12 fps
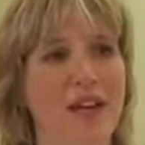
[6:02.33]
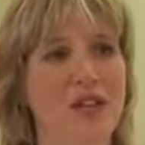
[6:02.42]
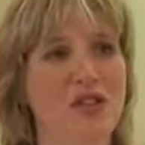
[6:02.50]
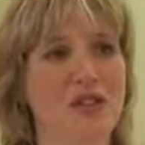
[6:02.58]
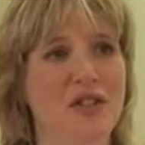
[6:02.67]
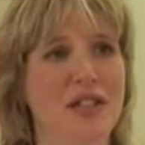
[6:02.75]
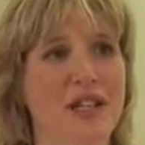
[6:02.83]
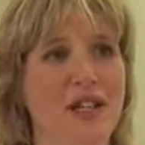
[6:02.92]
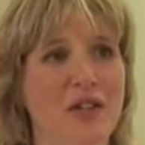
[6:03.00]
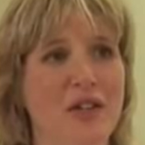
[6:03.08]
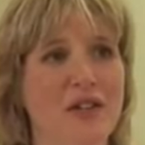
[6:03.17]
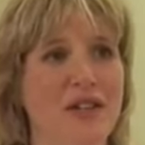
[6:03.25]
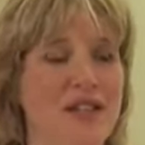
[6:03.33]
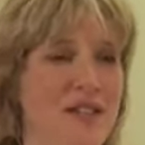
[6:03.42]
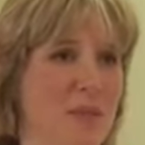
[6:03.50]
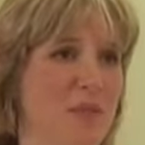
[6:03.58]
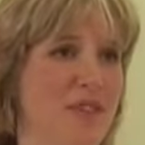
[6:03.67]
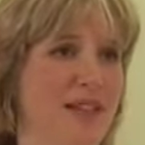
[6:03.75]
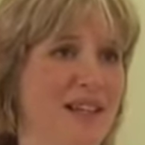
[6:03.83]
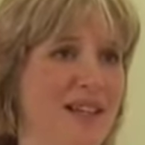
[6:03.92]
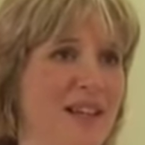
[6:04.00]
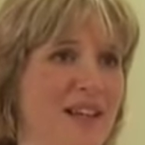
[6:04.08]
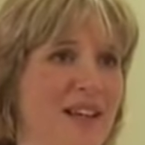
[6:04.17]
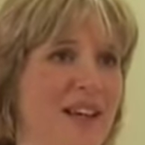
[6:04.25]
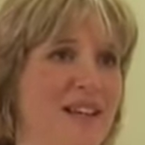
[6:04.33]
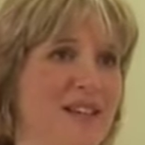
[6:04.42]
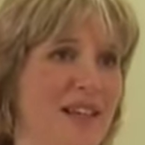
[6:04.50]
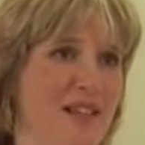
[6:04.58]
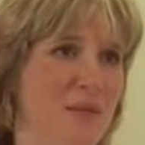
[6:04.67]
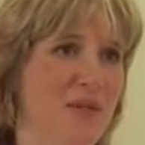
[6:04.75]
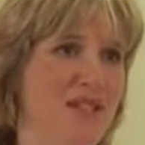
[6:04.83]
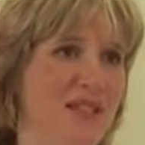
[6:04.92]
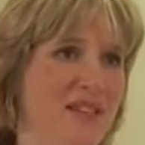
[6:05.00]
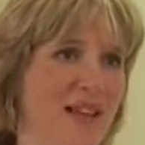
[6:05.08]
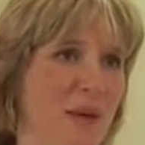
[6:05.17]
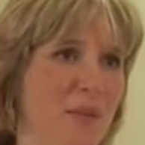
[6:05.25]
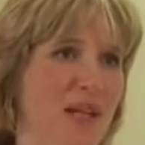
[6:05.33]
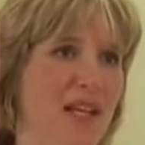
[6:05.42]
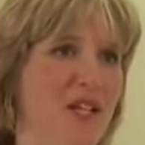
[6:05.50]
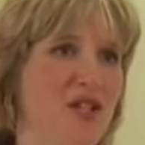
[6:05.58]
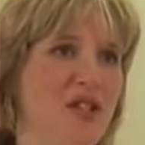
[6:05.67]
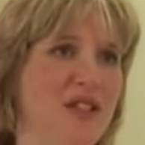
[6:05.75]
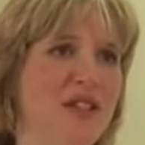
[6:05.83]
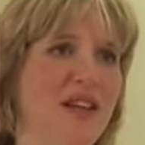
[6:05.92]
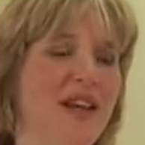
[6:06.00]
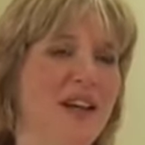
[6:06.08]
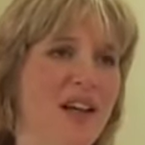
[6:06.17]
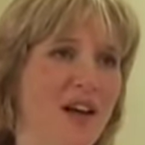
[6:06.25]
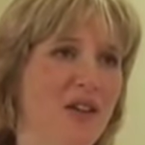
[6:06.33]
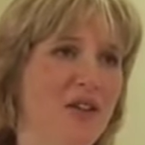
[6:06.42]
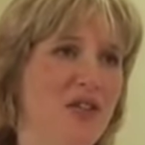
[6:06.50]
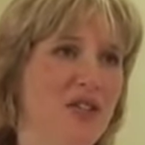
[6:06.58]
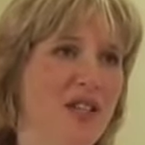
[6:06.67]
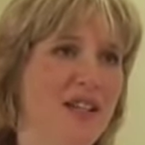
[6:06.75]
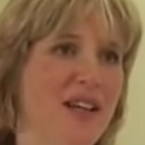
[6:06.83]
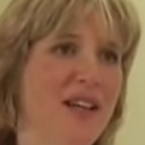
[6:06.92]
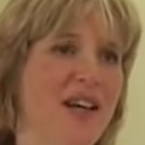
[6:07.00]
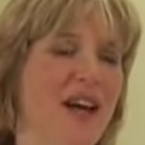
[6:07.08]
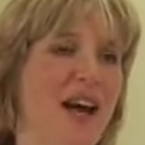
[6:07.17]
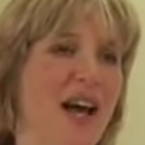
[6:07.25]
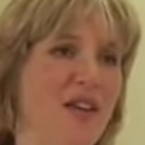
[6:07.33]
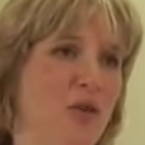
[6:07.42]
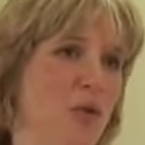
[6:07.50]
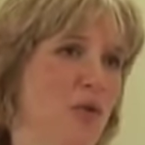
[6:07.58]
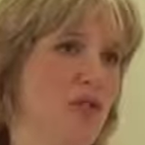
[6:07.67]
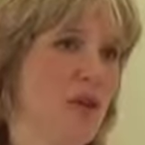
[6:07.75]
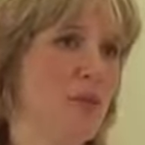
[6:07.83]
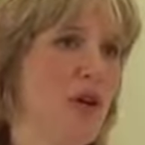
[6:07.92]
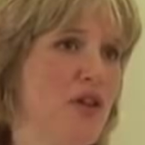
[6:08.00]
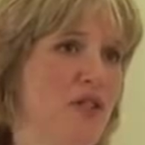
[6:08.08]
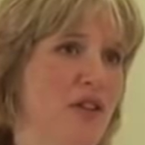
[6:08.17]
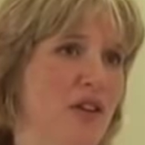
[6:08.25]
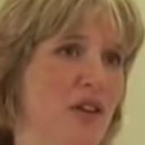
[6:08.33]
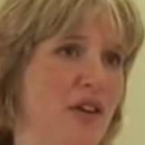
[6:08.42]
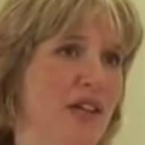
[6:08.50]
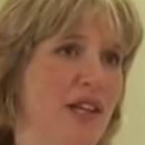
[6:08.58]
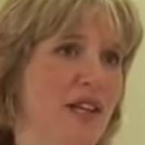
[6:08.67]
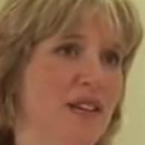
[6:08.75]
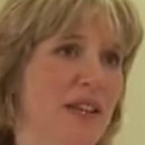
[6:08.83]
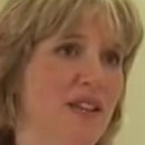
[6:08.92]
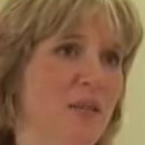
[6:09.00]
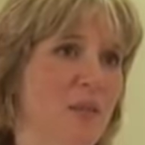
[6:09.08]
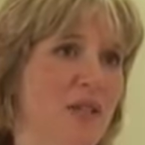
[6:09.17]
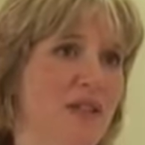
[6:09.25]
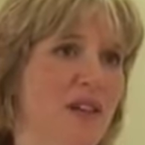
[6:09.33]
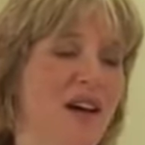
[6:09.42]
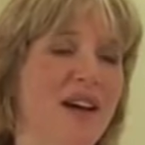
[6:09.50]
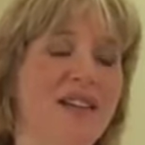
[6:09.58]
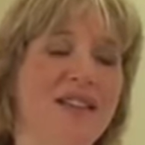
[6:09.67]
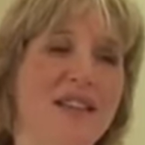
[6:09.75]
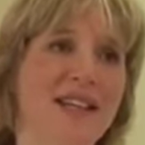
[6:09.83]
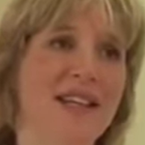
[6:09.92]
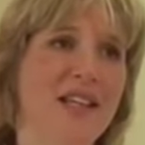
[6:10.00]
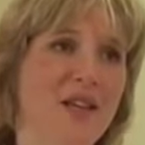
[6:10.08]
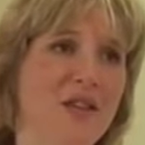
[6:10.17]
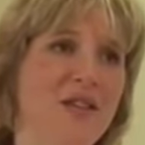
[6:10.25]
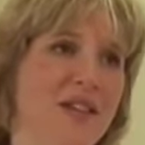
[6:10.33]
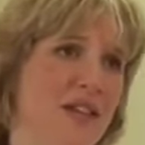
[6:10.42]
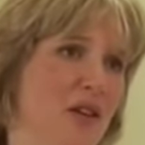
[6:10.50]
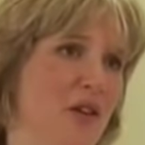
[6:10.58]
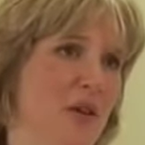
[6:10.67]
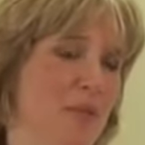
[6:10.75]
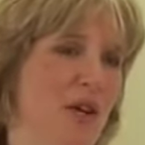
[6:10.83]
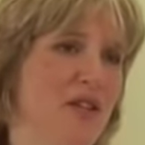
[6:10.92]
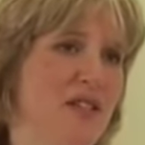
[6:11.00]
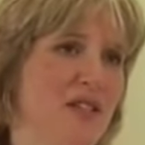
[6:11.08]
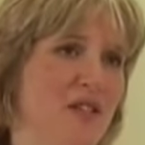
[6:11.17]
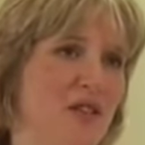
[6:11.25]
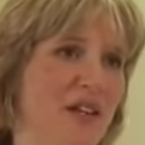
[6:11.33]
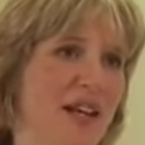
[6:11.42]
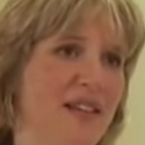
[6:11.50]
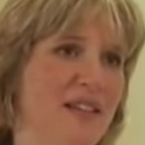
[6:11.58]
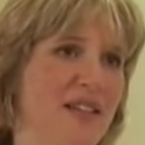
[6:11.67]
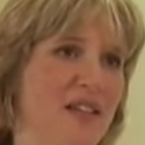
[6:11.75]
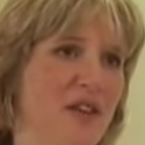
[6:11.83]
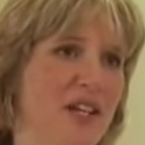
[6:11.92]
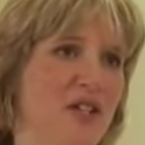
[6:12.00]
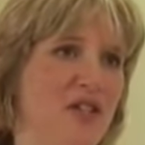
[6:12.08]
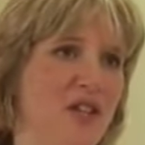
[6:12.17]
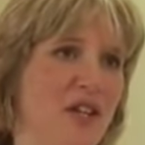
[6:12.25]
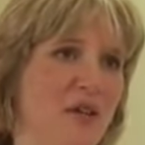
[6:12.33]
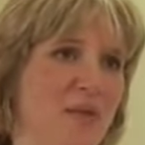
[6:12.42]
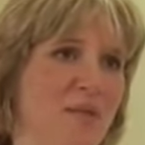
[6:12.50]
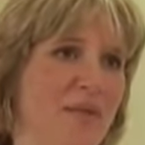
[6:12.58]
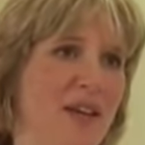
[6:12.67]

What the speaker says: that should include a dipstick, a sediment examination, a culture, and also proteinuria assessment, ideally using the urine protein to creatinine ratio.